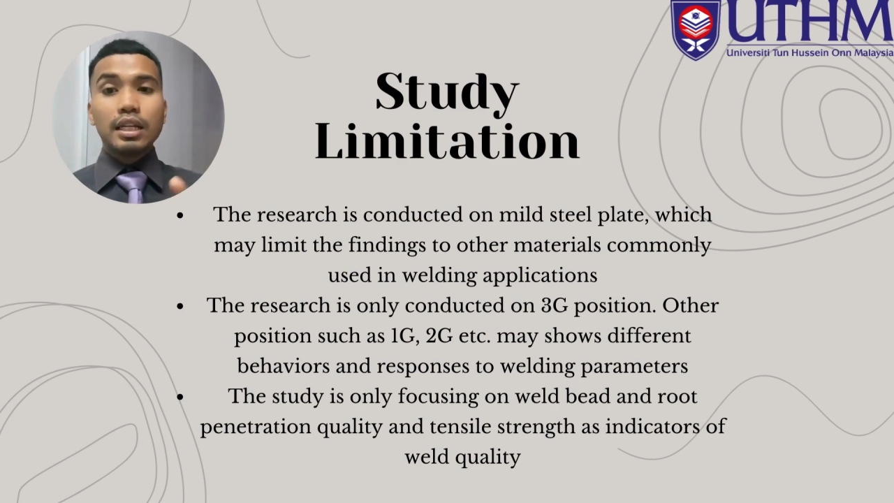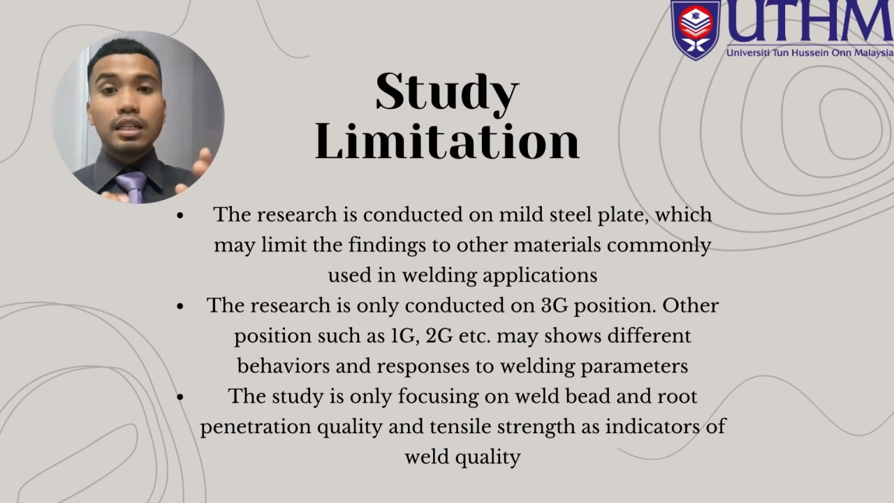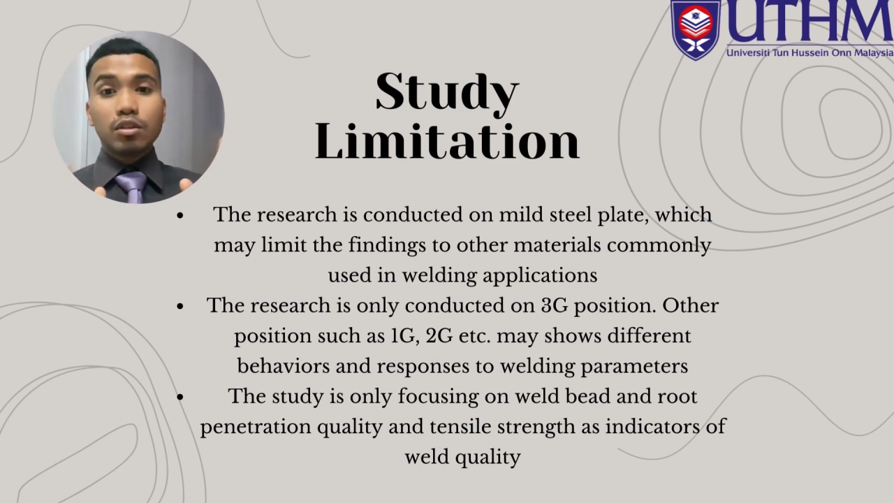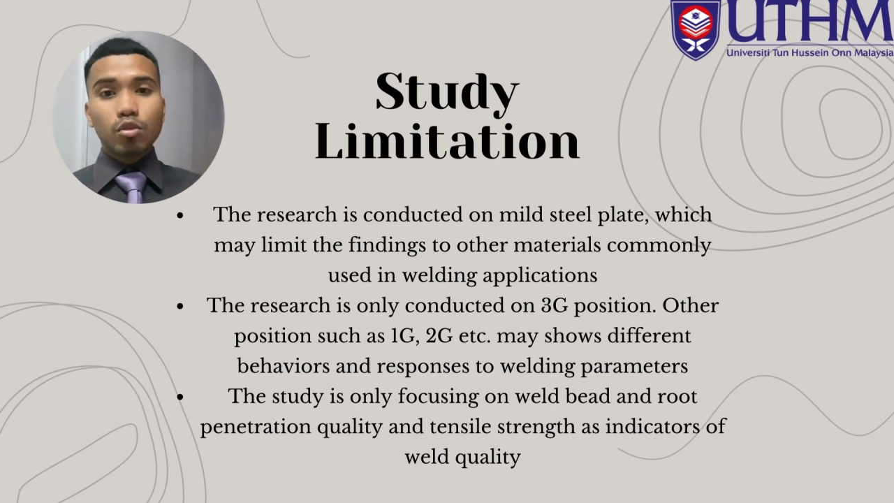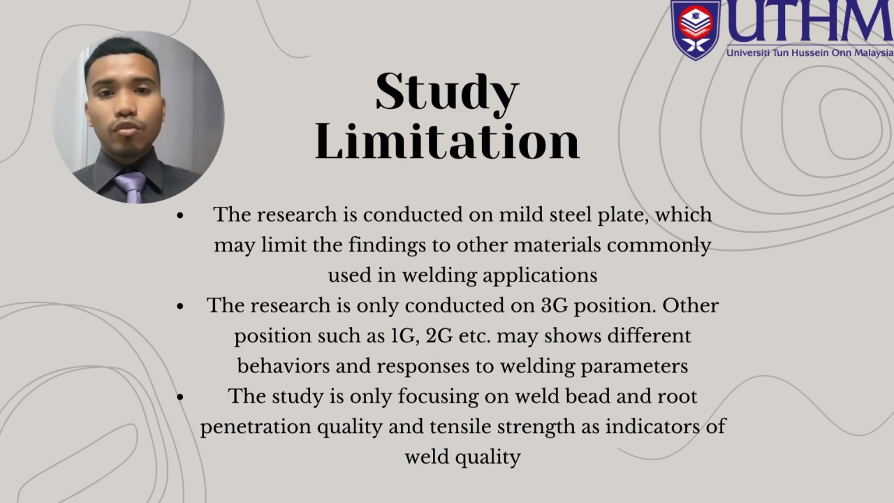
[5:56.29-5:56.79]

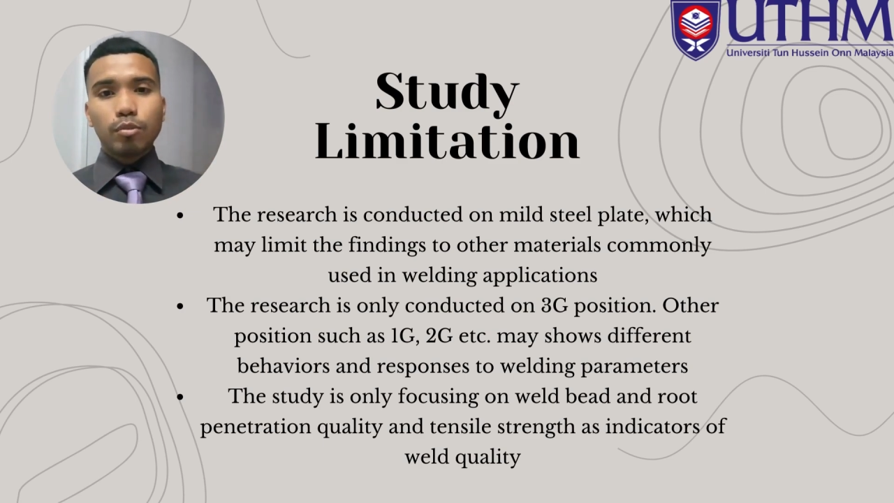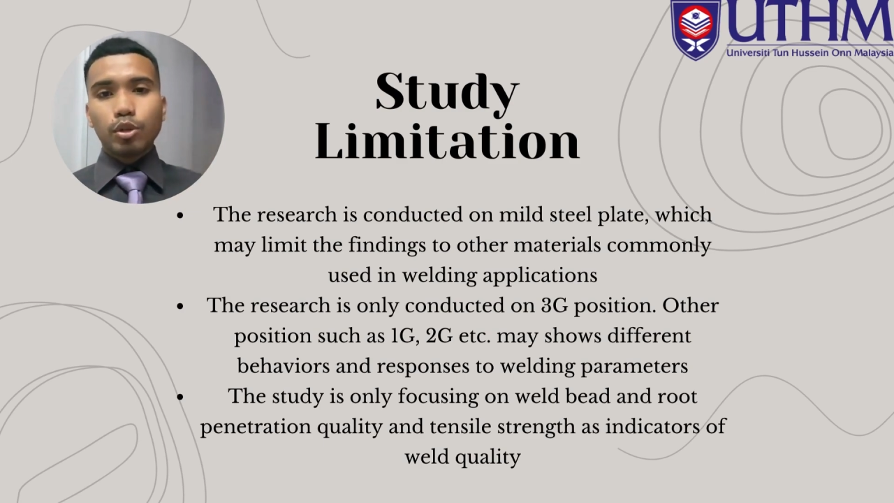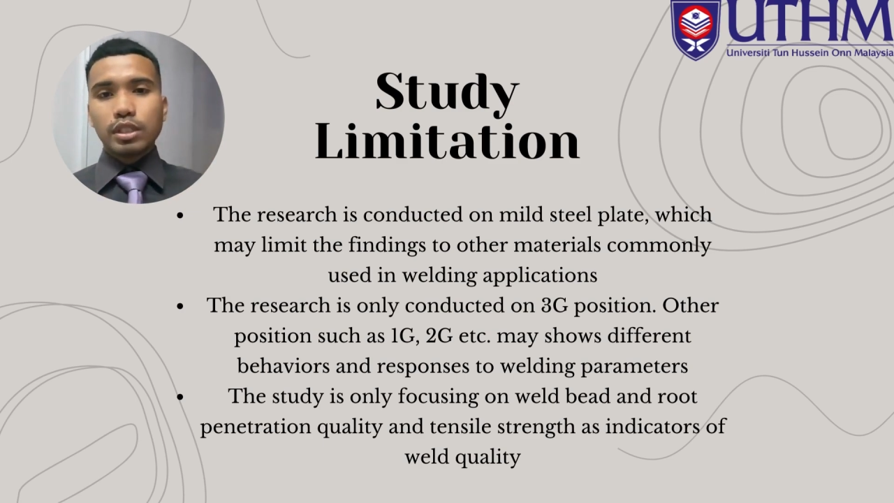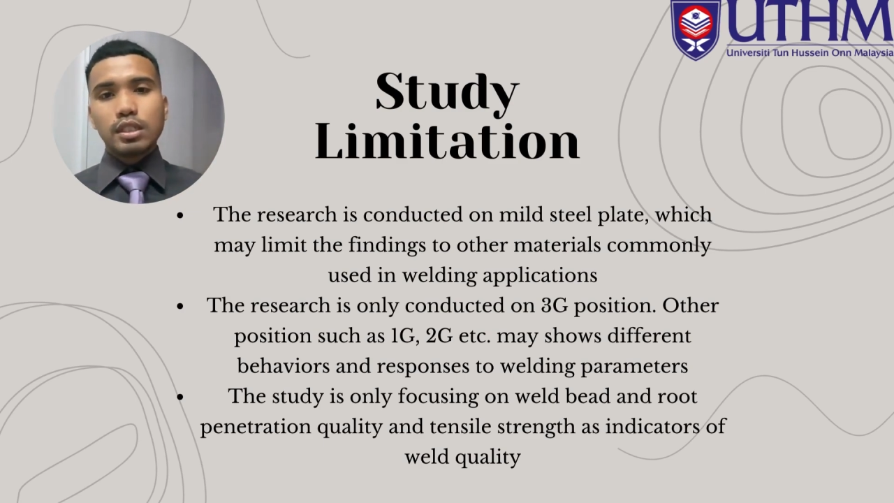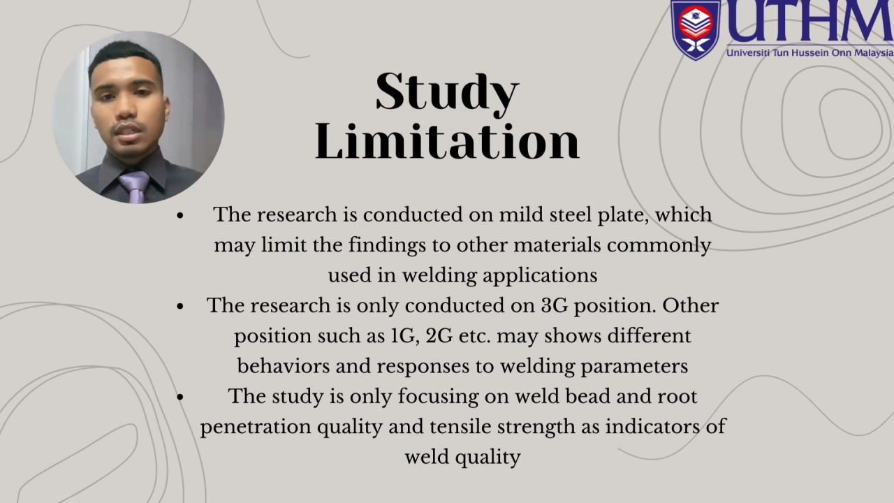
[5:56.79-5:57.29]
groove
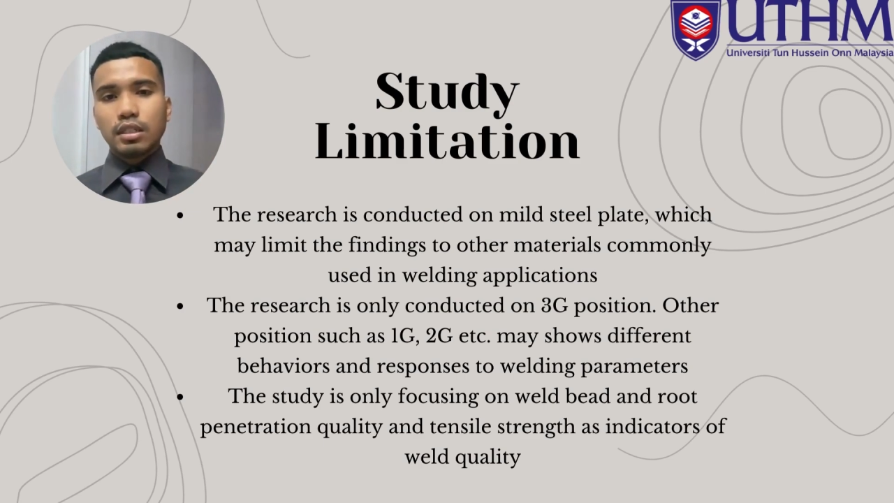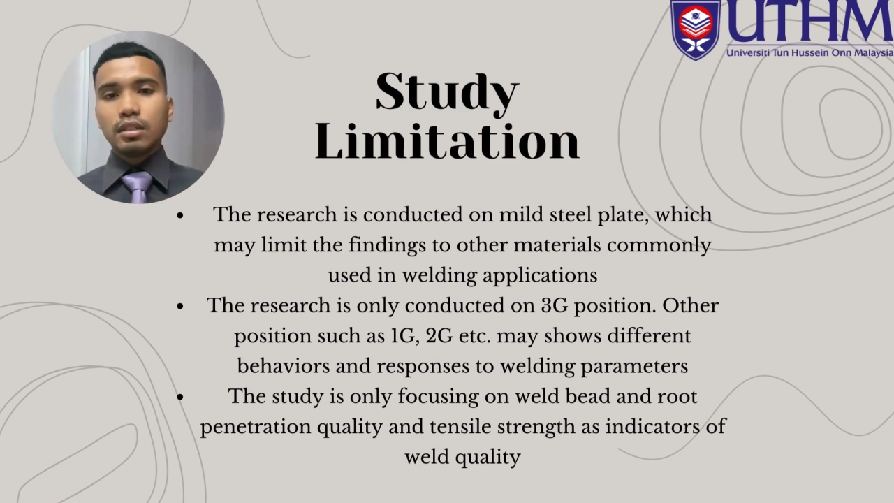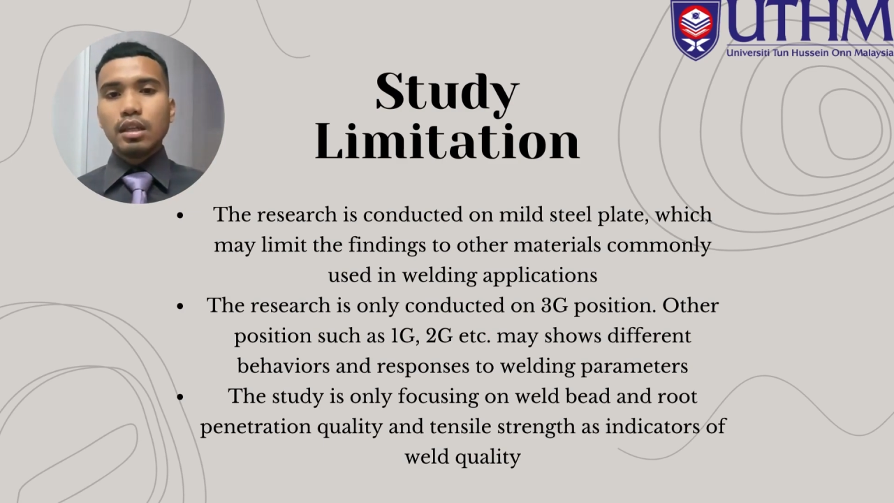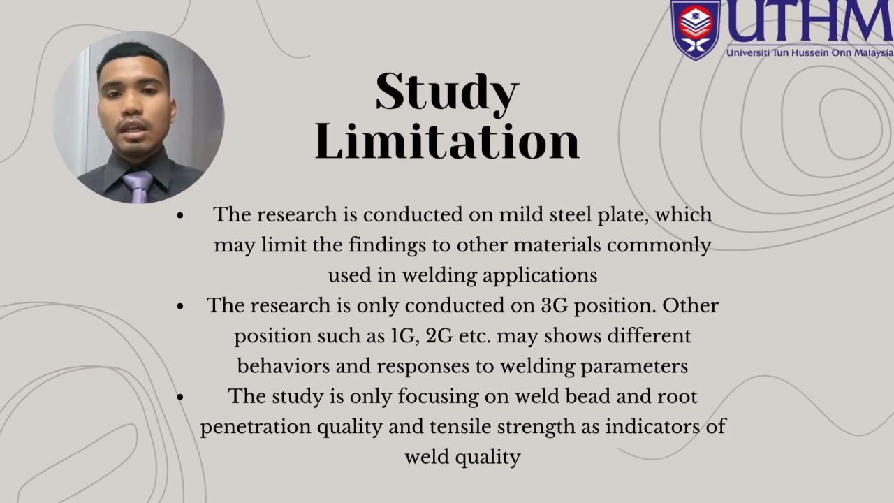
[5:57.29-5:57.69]
position